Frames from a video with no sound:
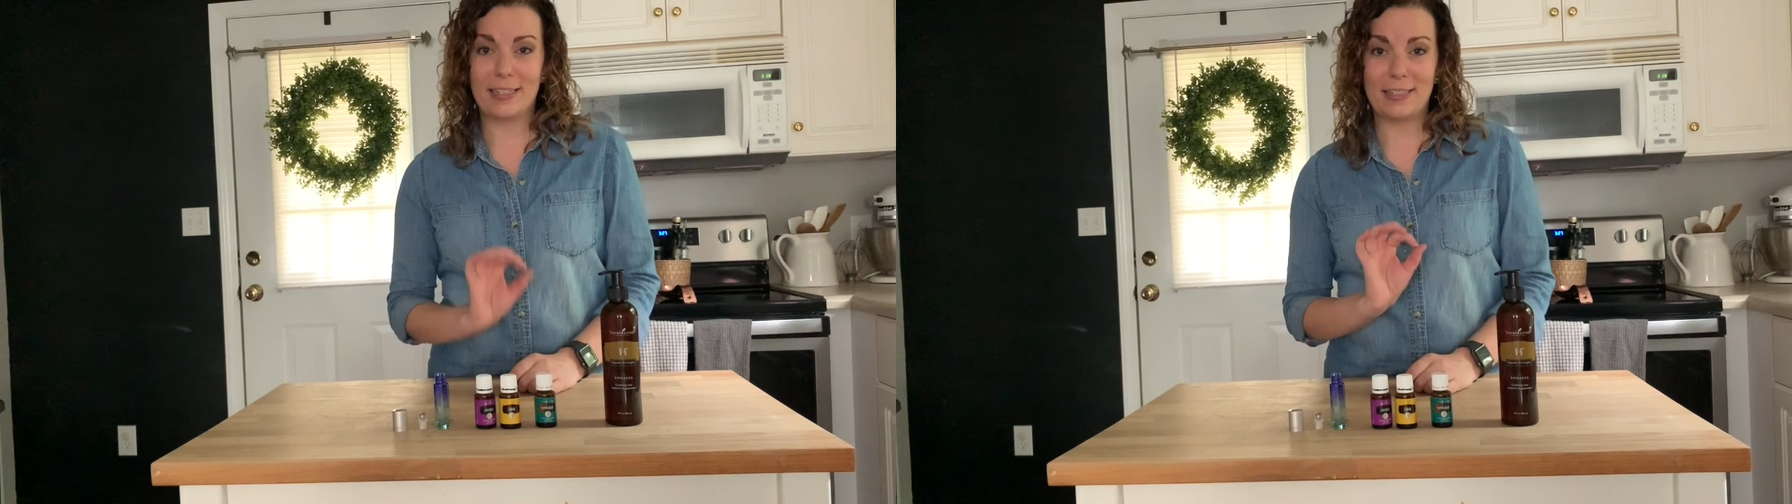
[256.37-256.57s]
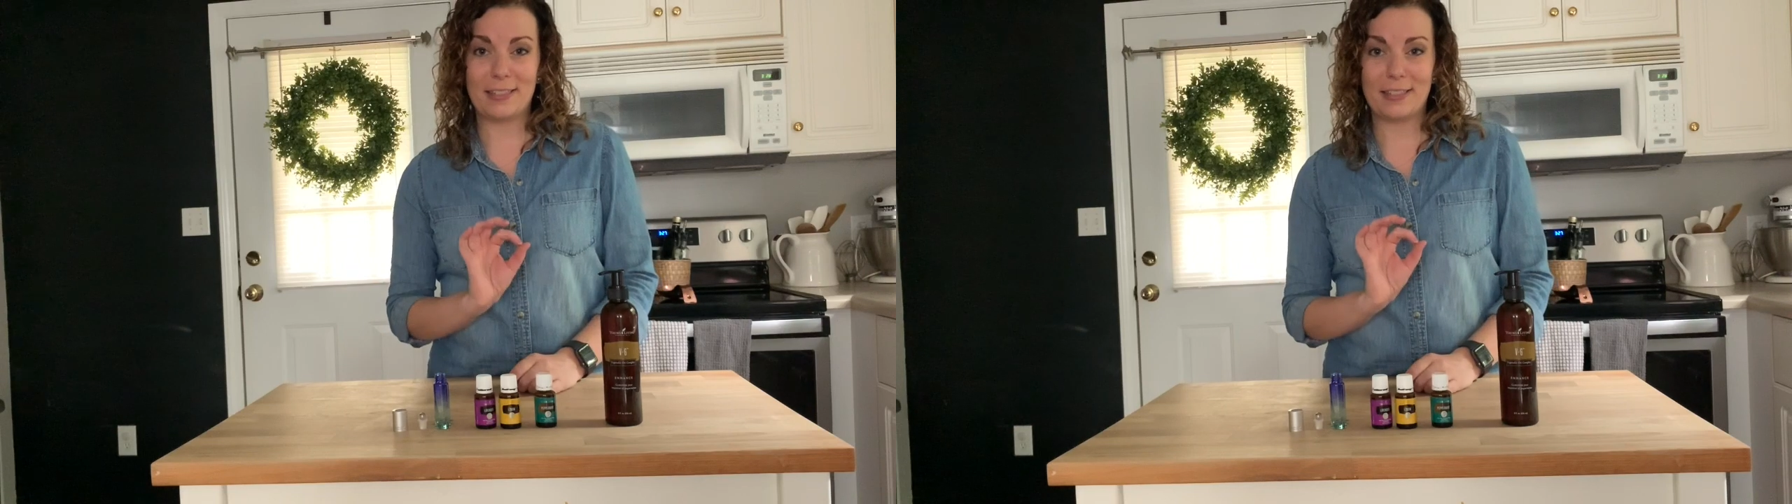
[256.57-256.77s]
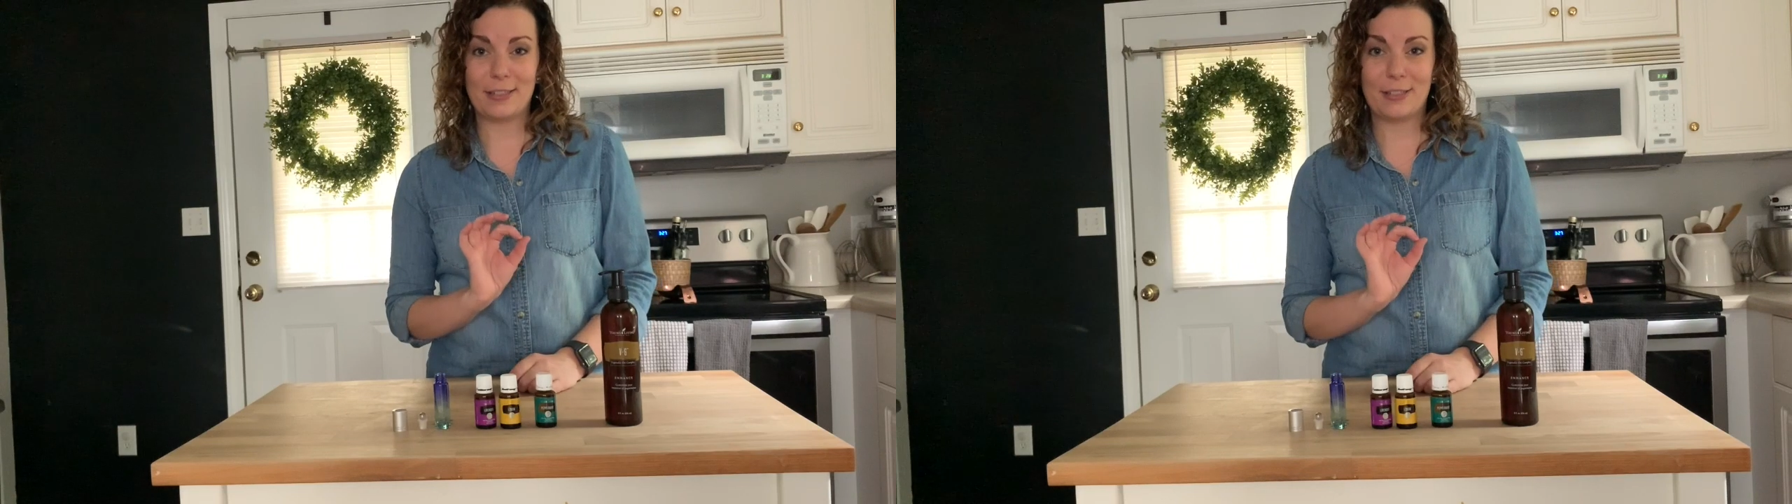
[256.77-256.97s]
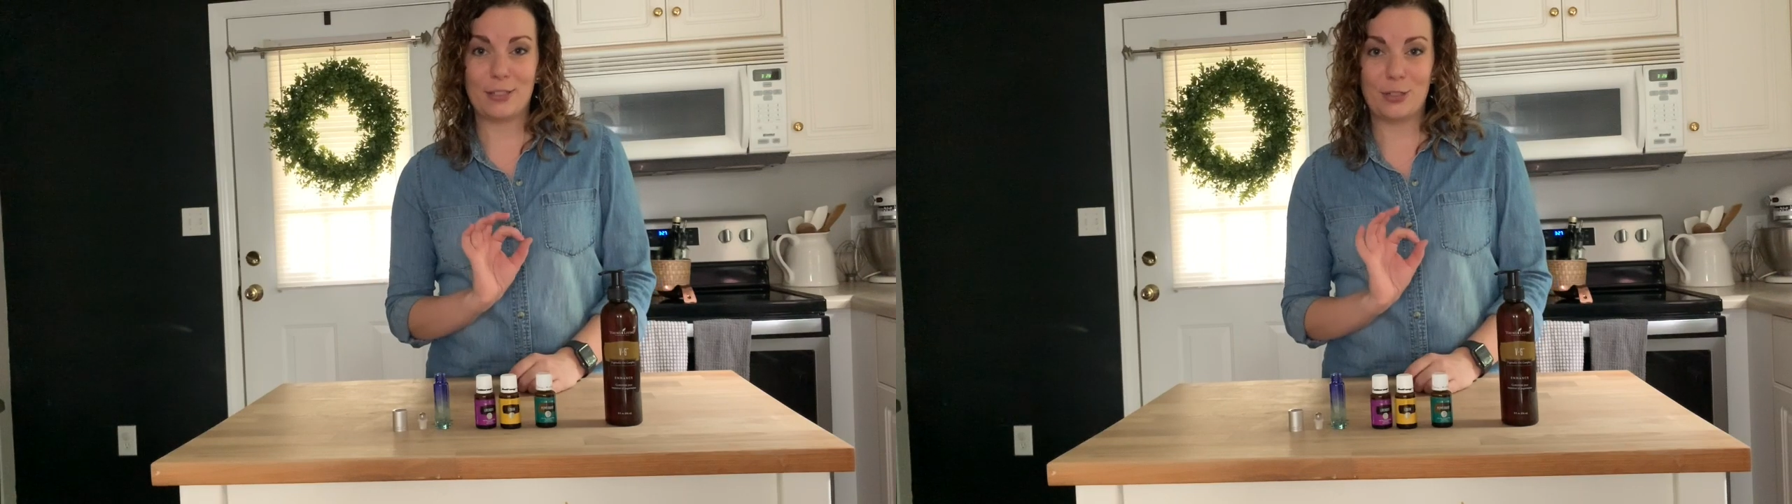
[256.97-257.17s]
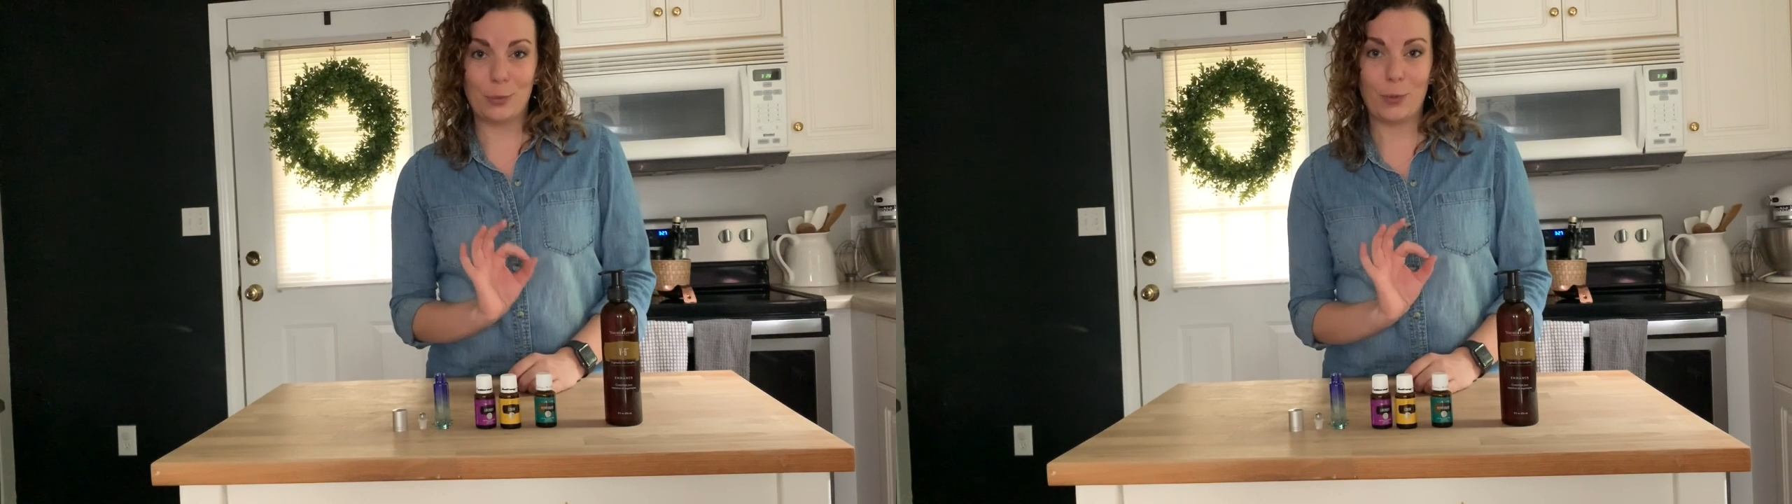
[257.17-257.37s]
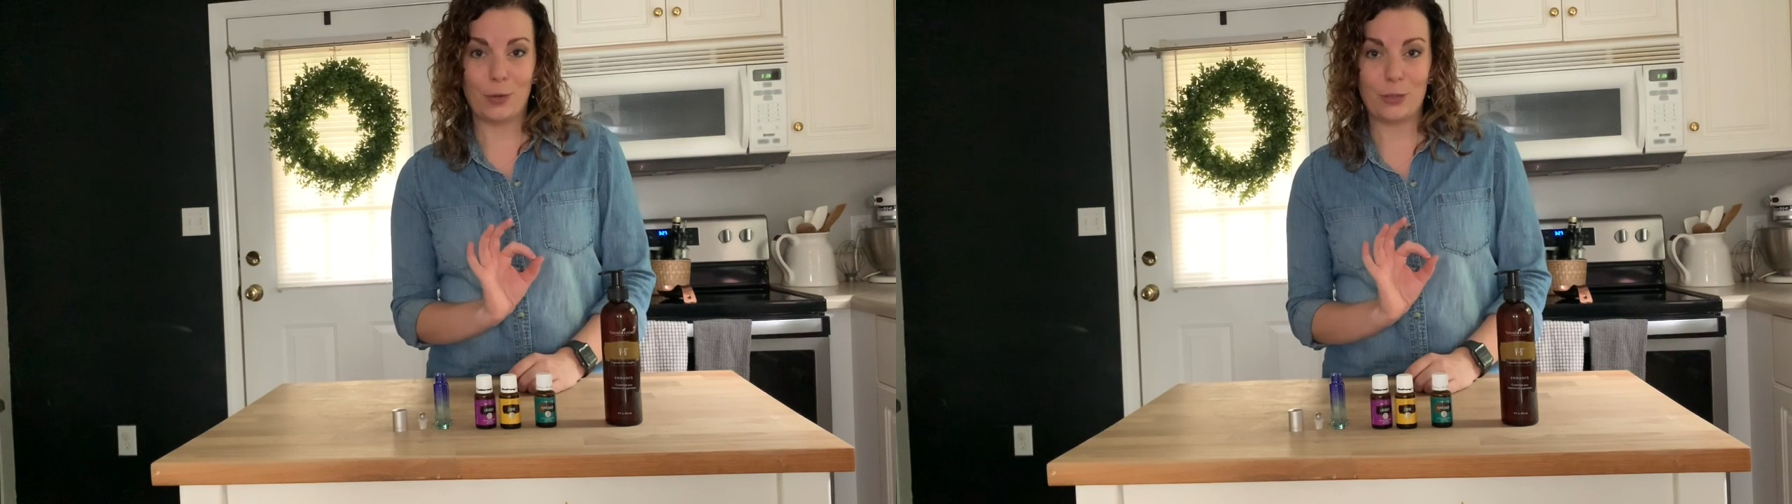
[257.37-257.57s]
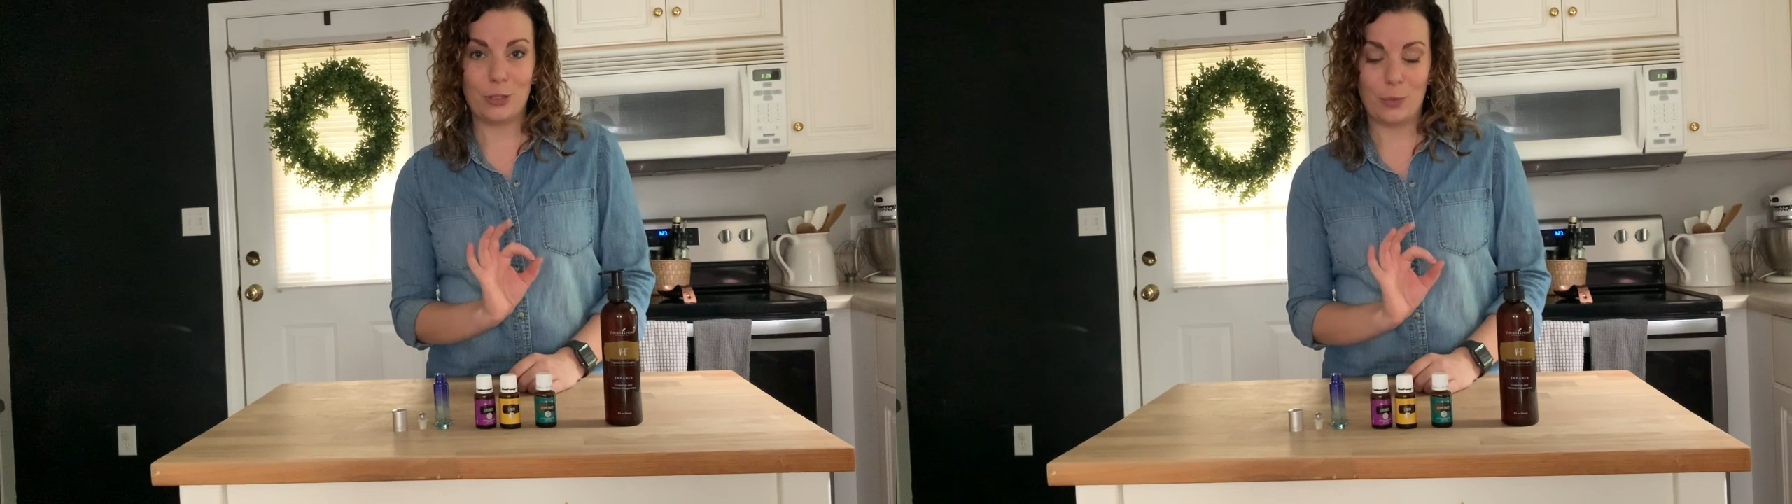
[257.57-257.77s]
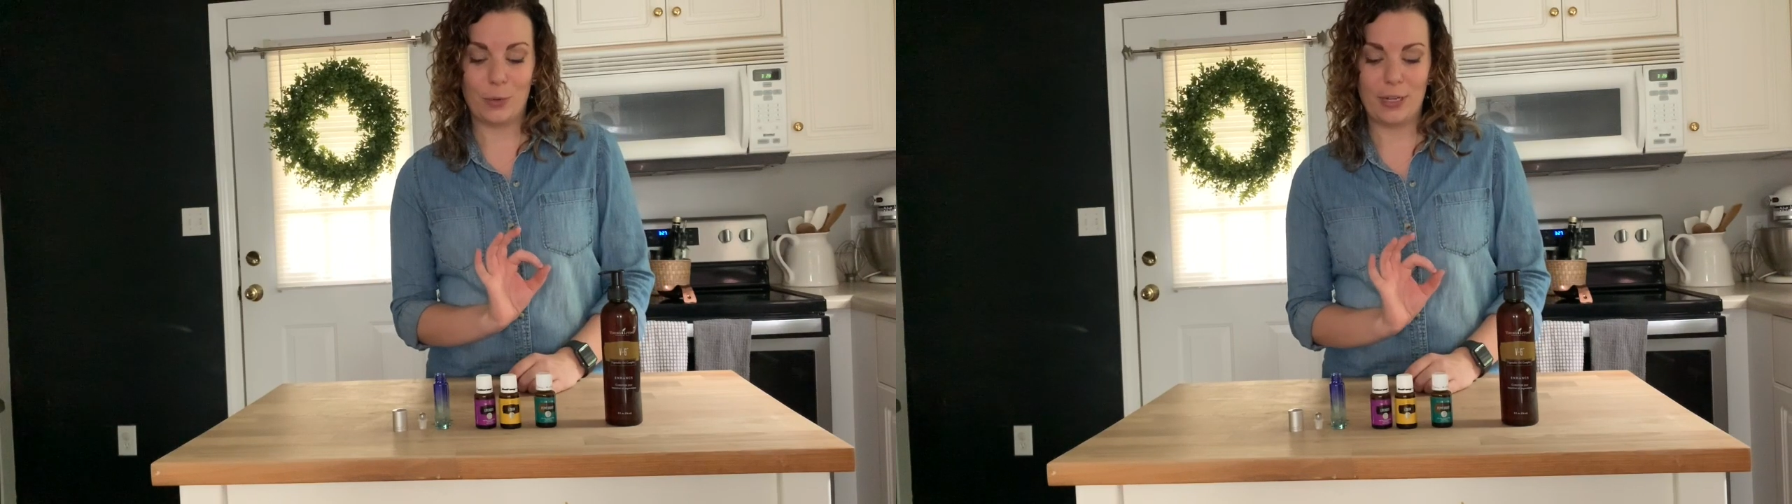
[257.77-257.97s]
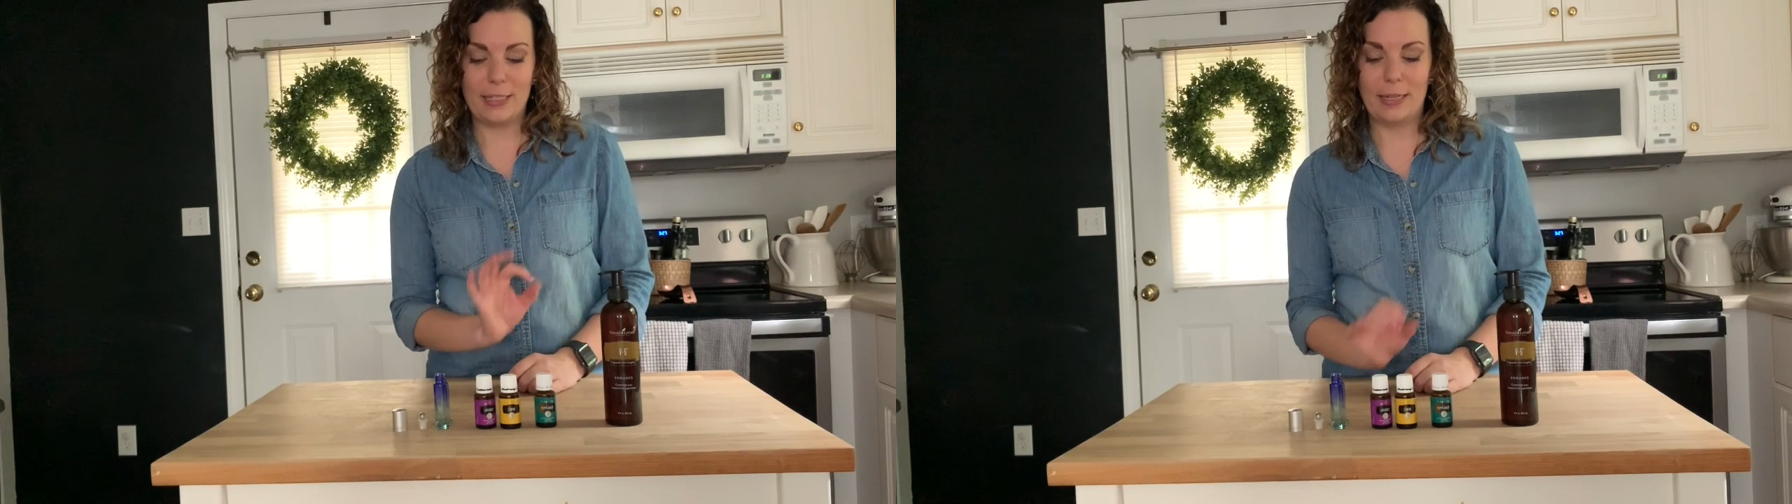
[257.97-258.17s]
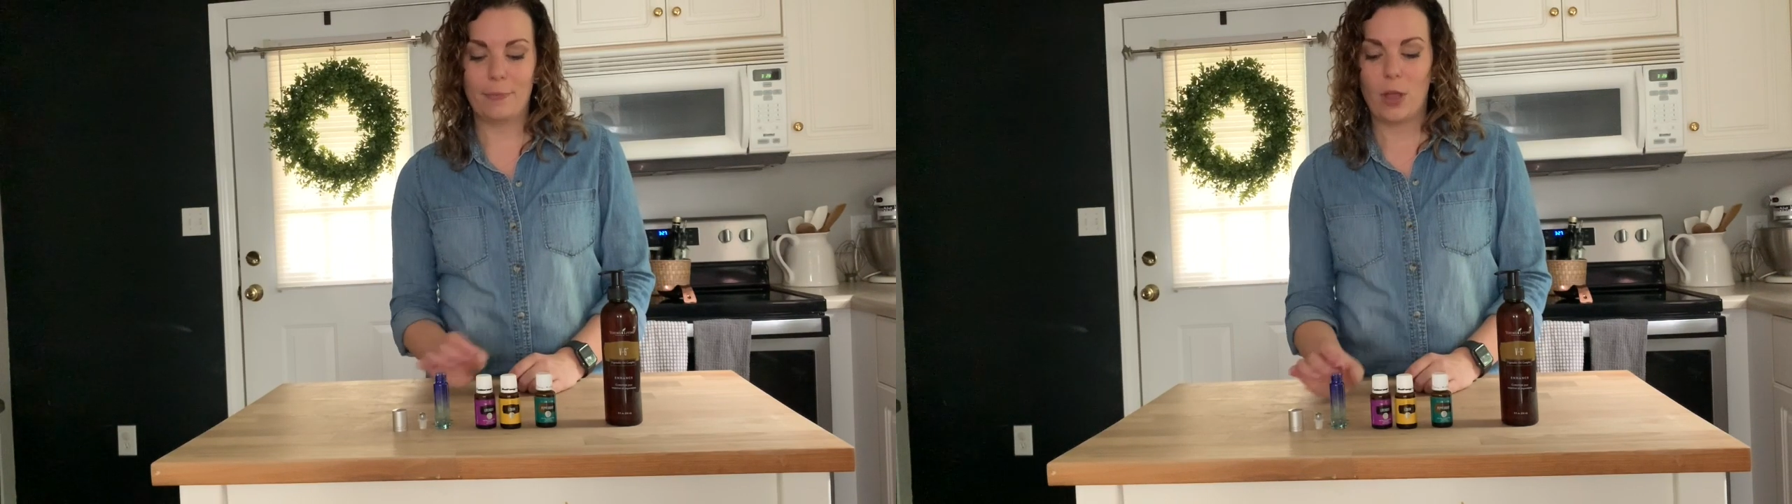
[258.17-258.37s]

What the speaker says: It's super, super easy.